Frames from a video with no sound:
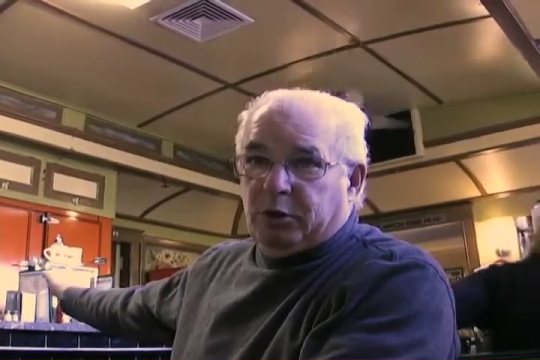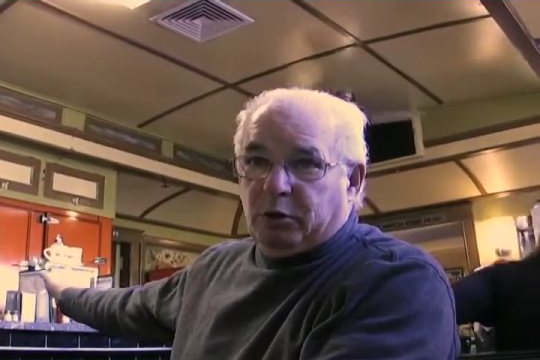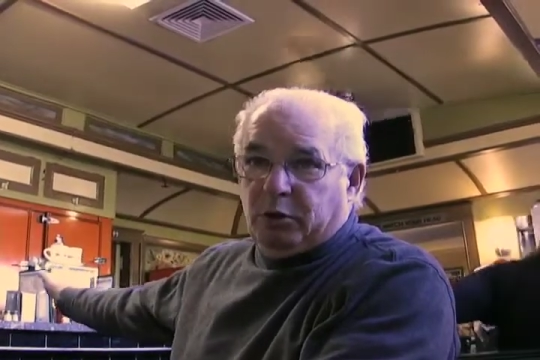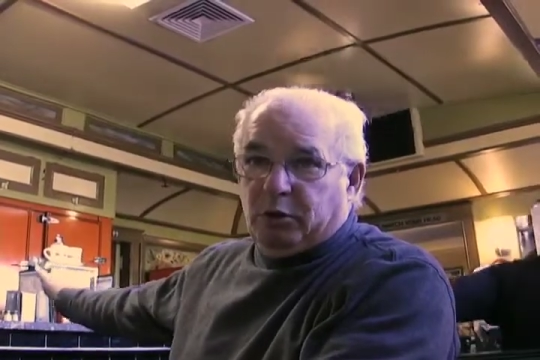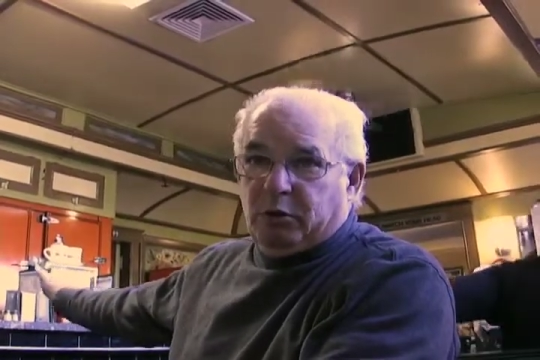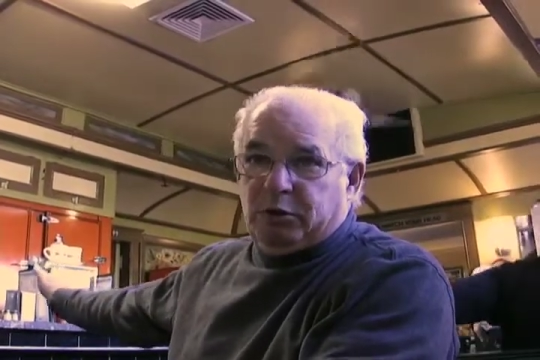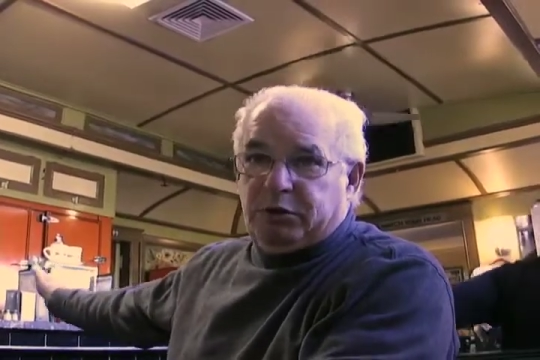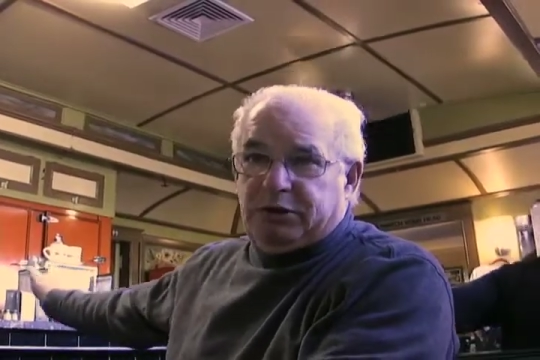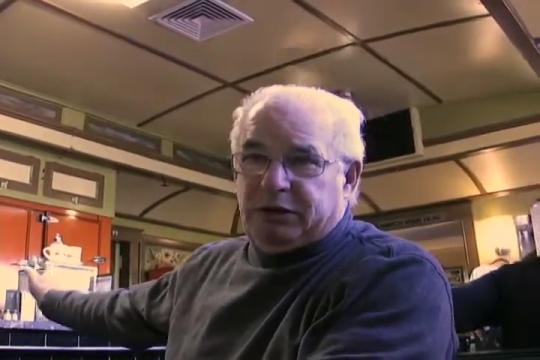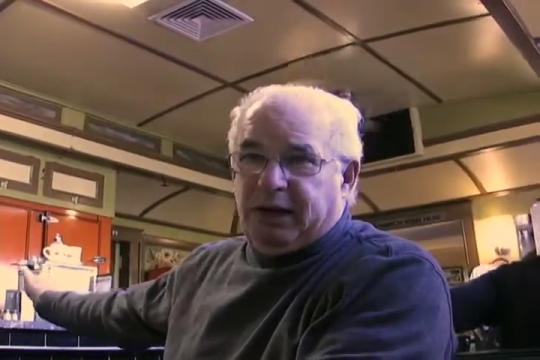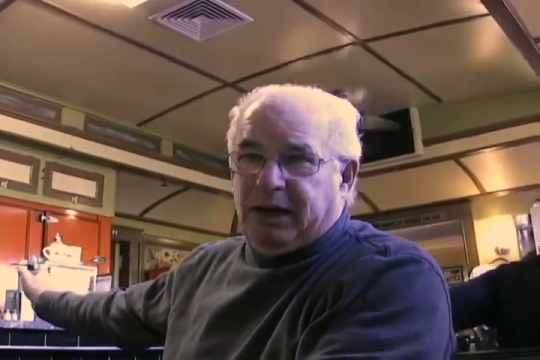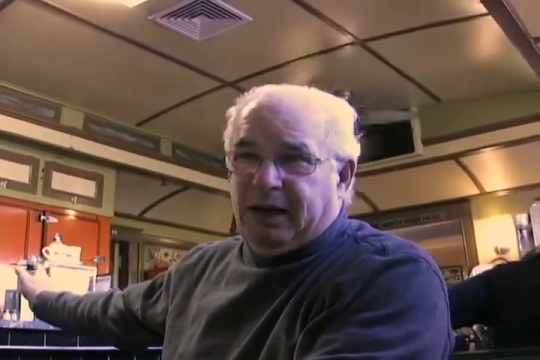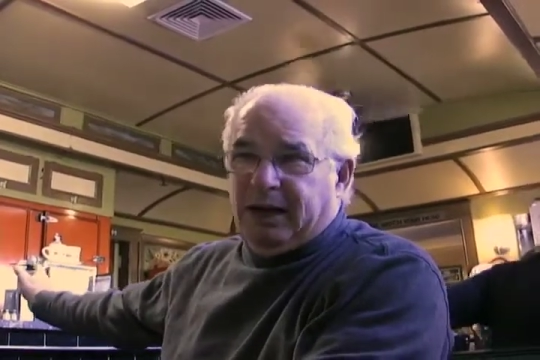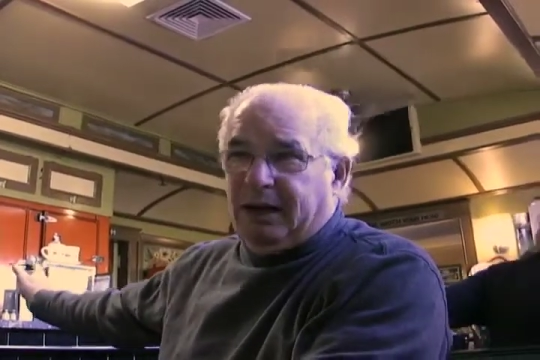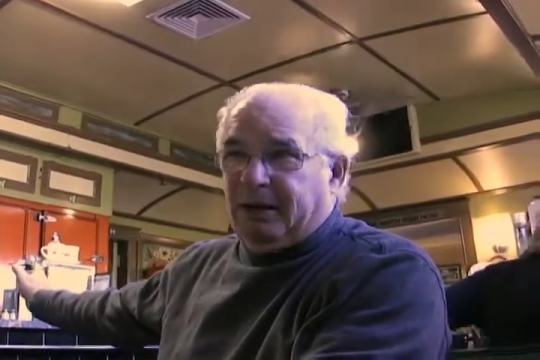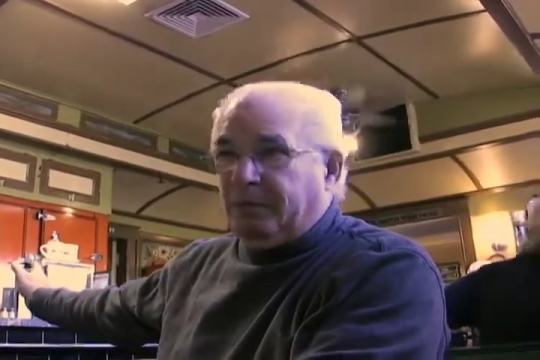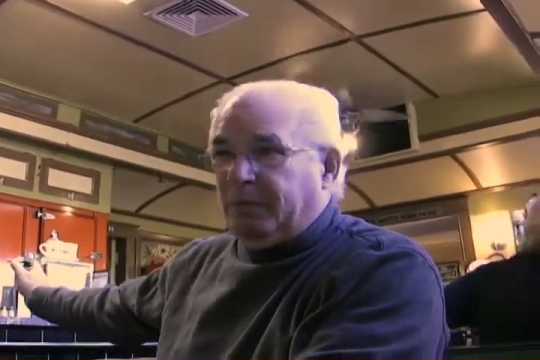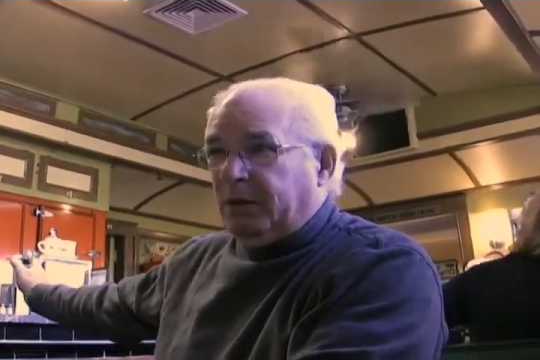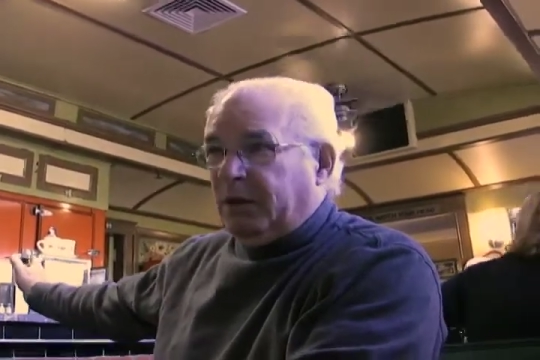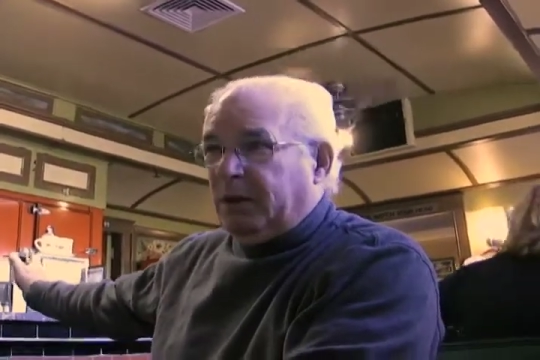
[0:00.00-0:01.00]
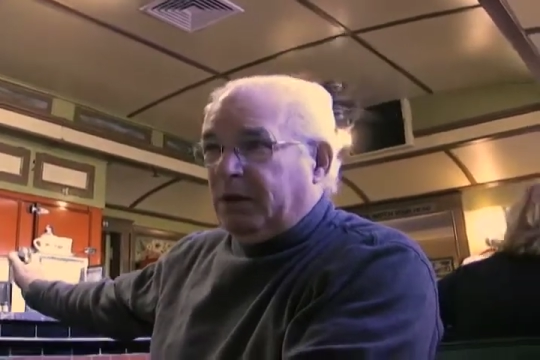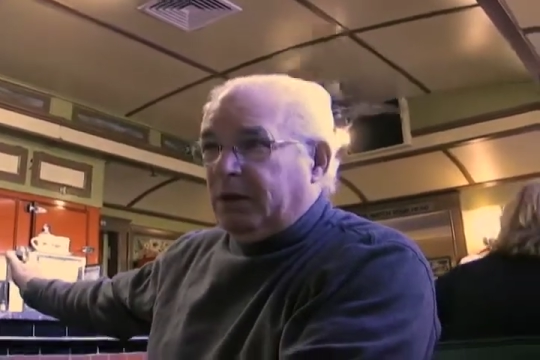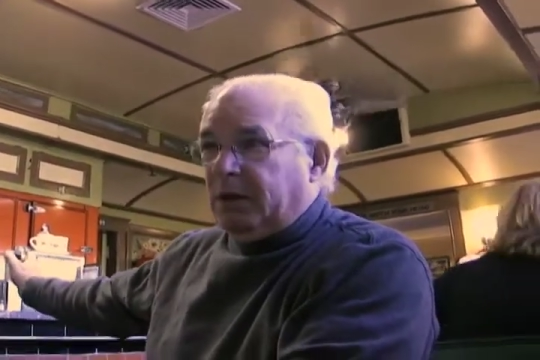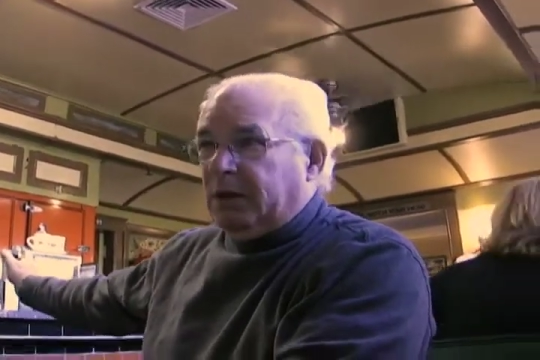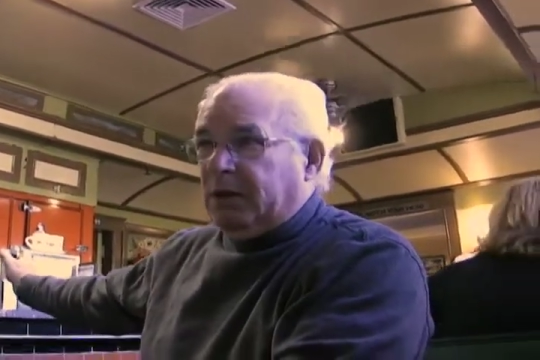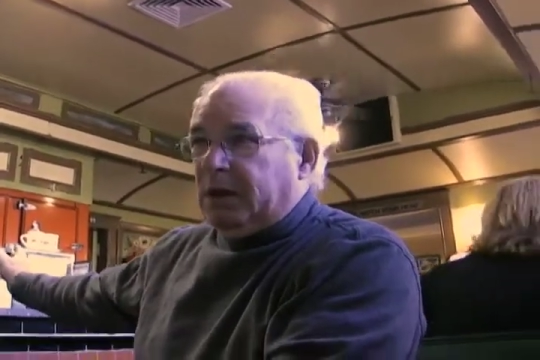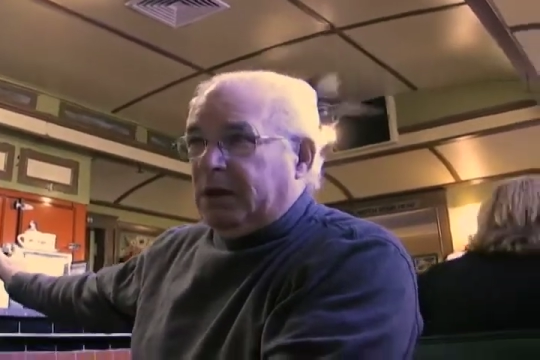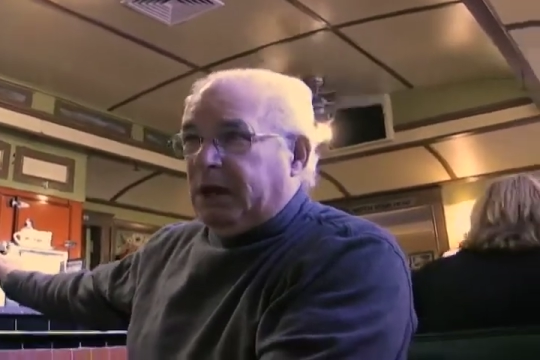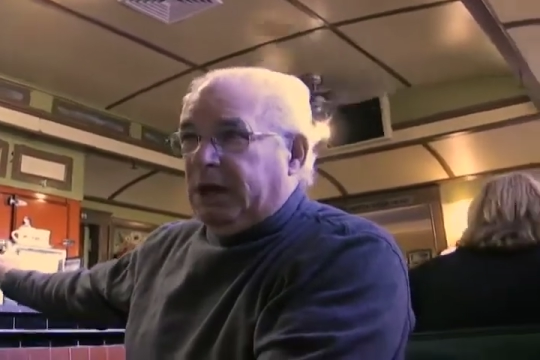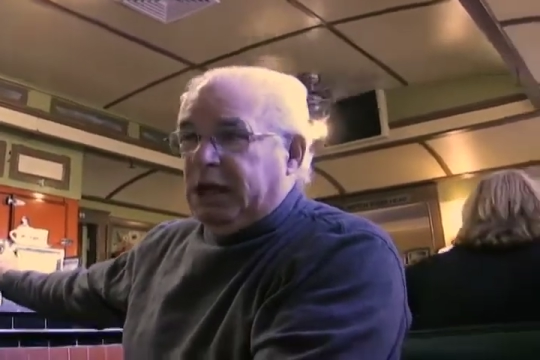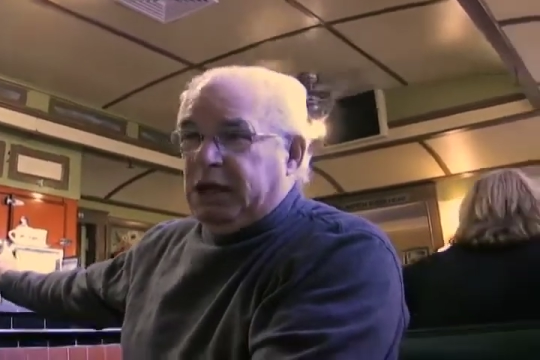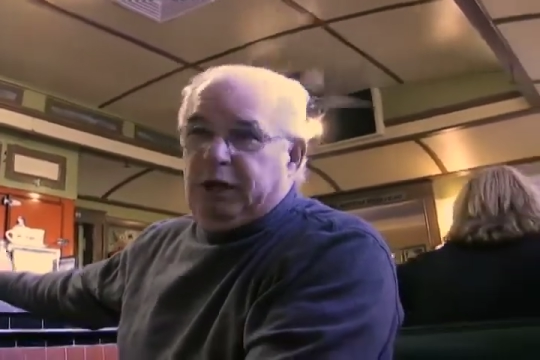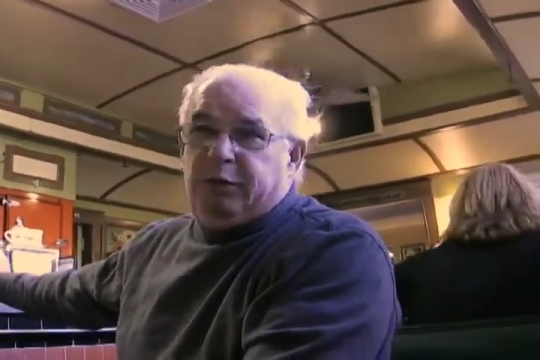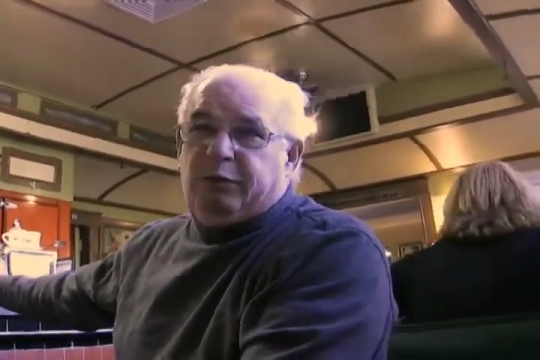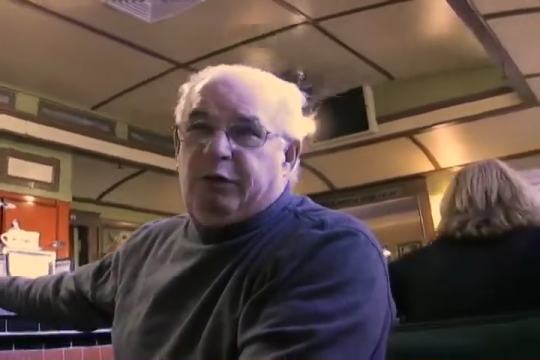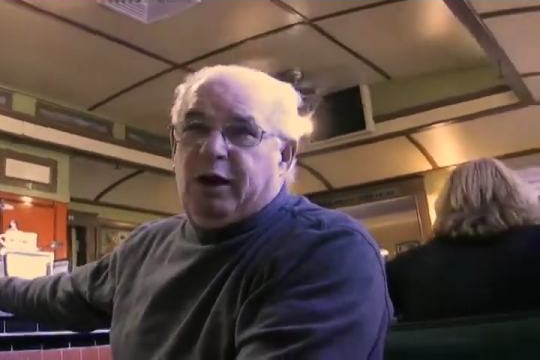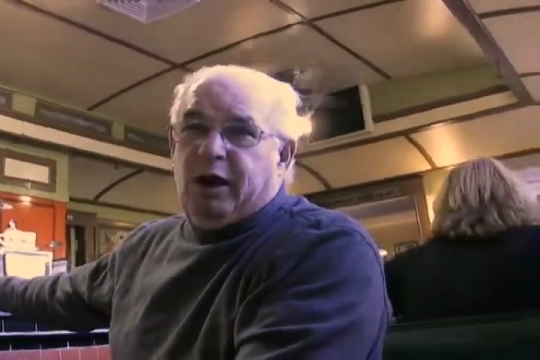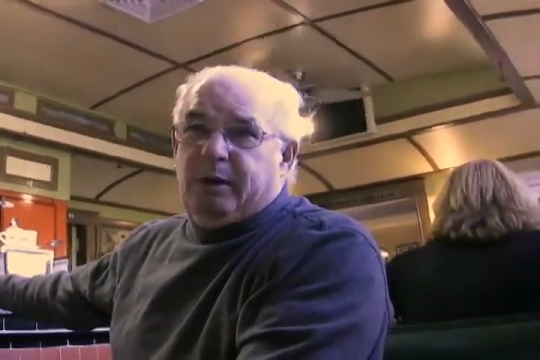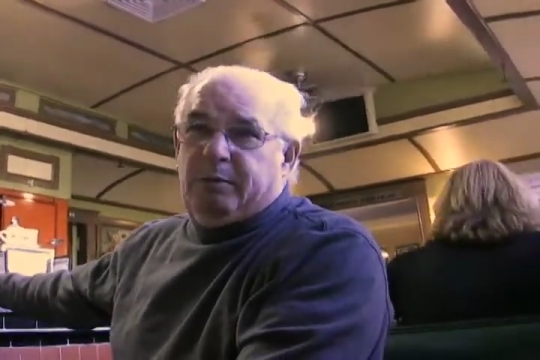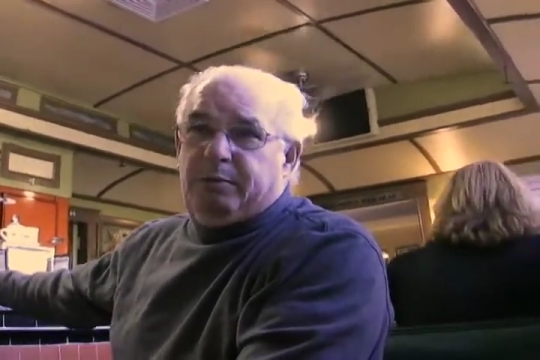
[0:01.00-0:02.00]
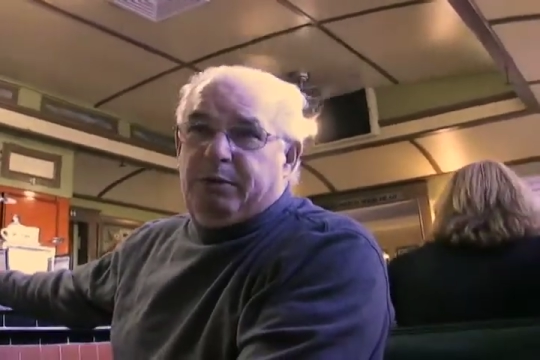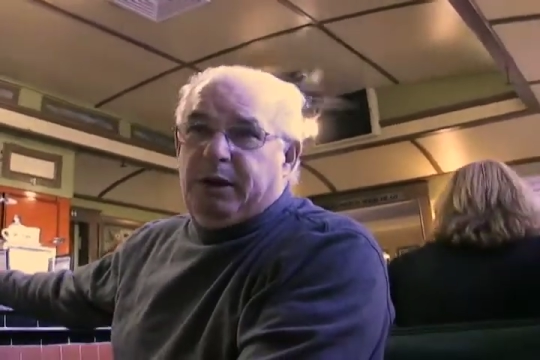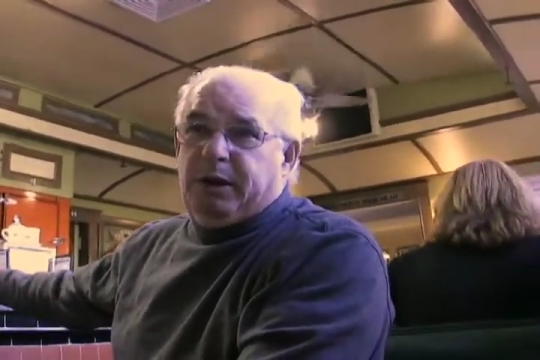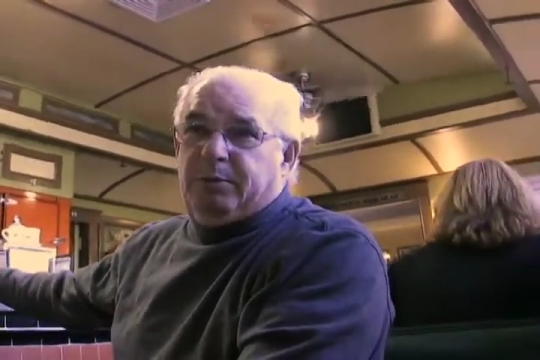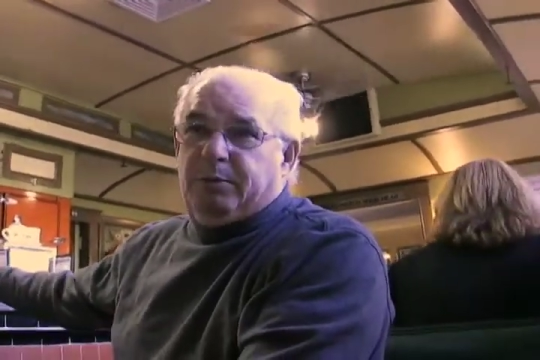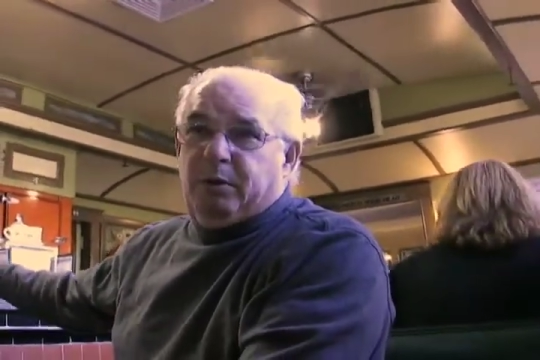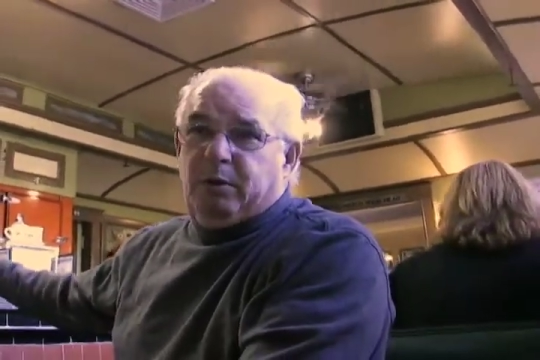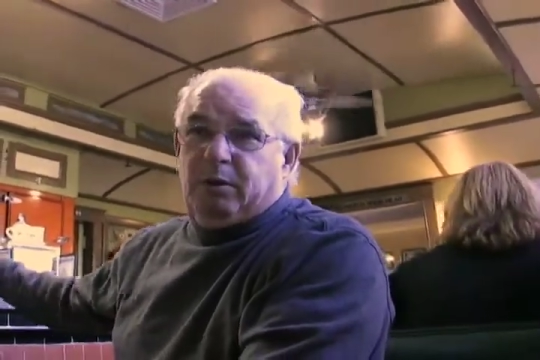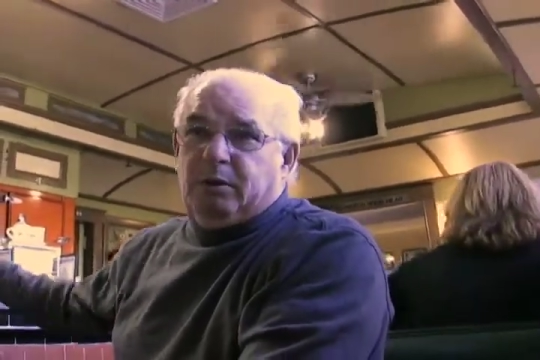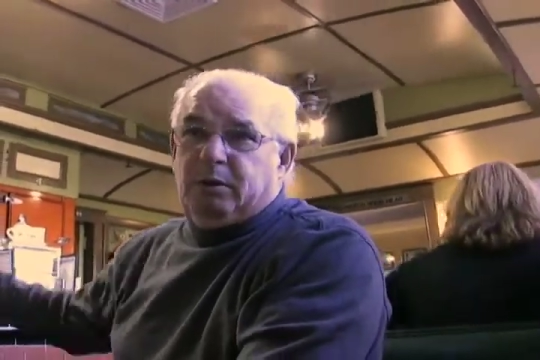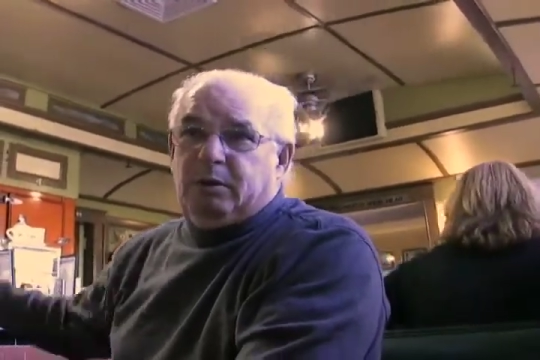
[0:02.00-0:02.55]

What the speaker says: holds 85 people.